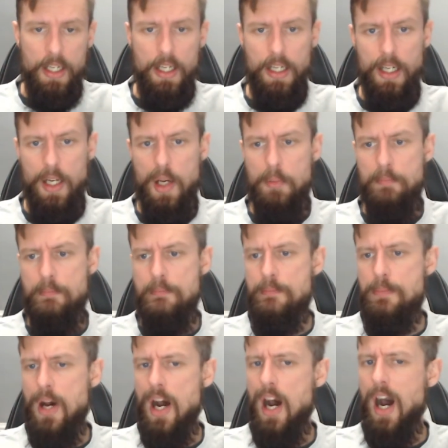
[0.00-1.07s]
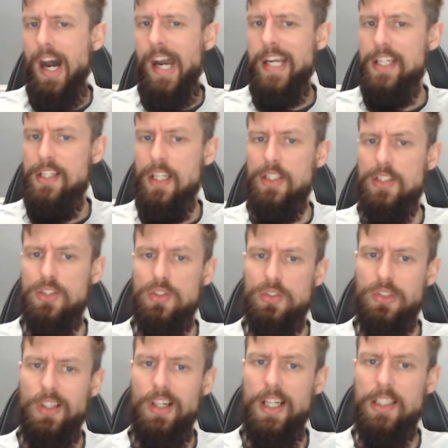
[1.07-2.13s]
But I just
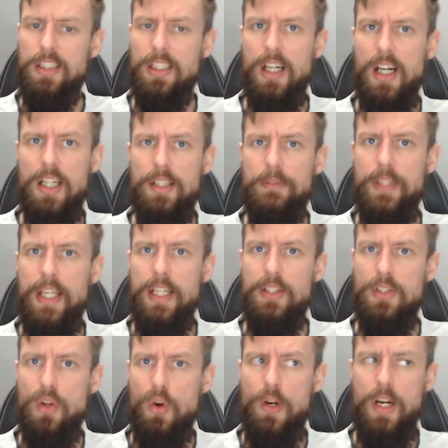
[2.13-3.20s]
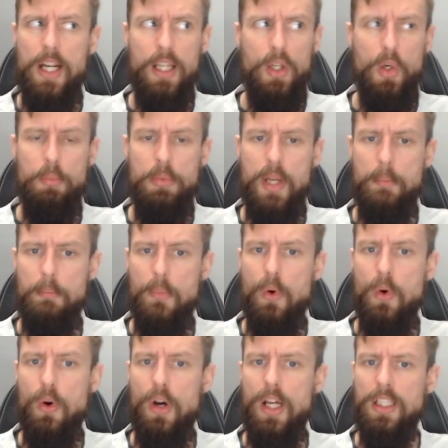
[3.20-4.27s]
try to kind of ignore it a little bit
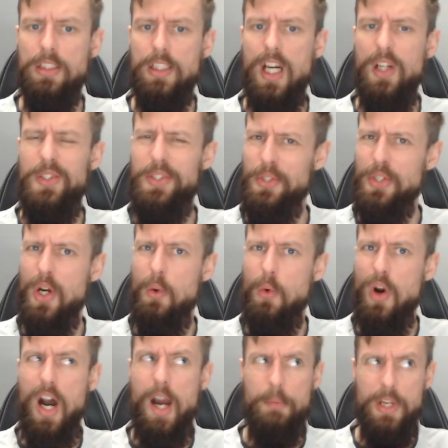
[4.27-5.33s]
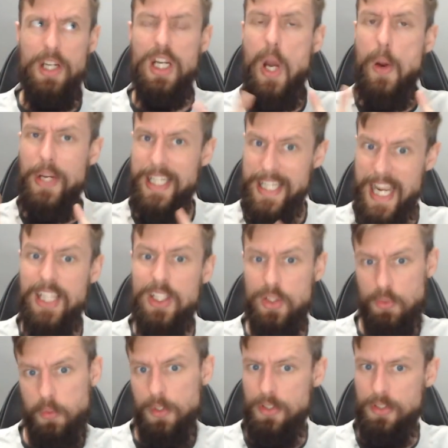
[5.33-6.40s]
more and go, "Do you know what? I'm going to go
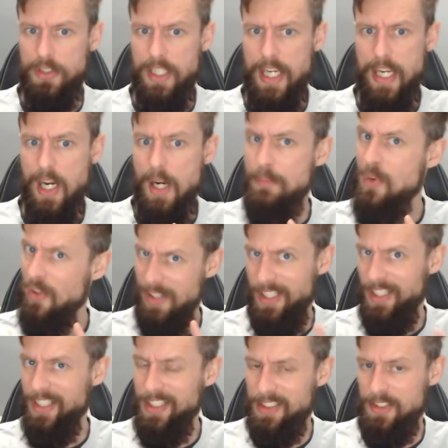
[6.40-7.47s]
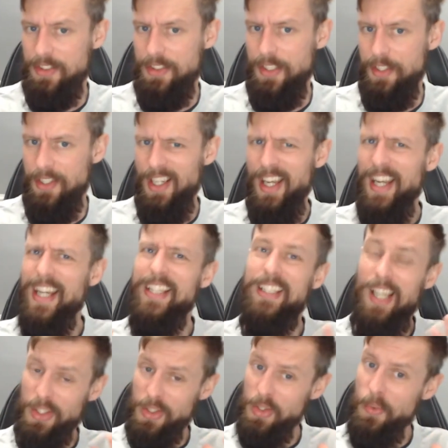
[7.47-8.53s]
against what you're saying. I'm not going to listen to you."
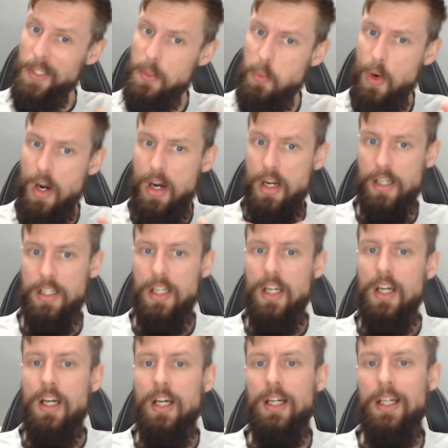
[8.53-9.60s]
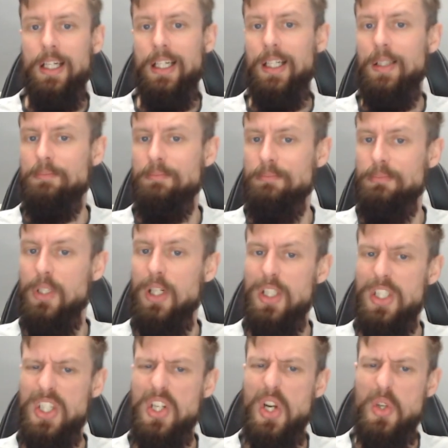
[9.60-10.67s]
Doesn't always work, but,
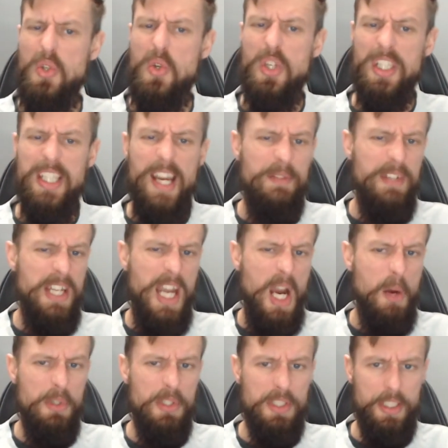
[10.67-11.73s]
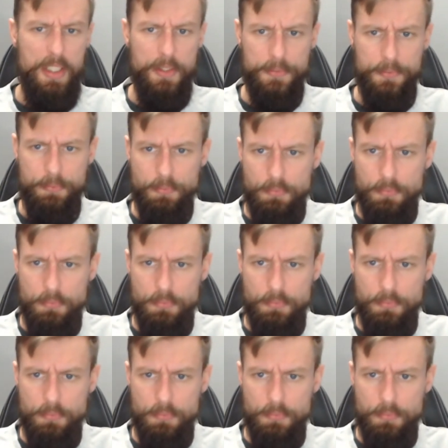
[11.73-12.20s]
you know, you can definitely help yourself.